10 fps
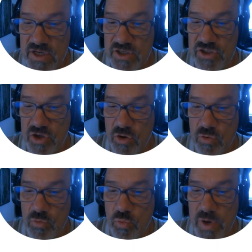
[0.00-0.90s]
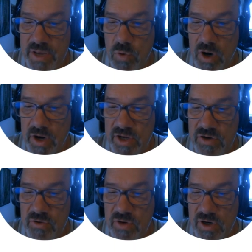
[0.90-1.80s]
So we want to
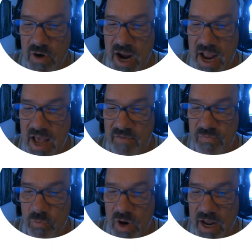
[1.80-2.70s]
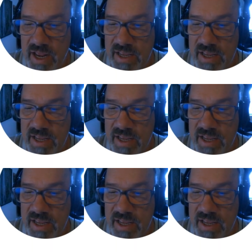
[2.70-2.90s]
do a graph y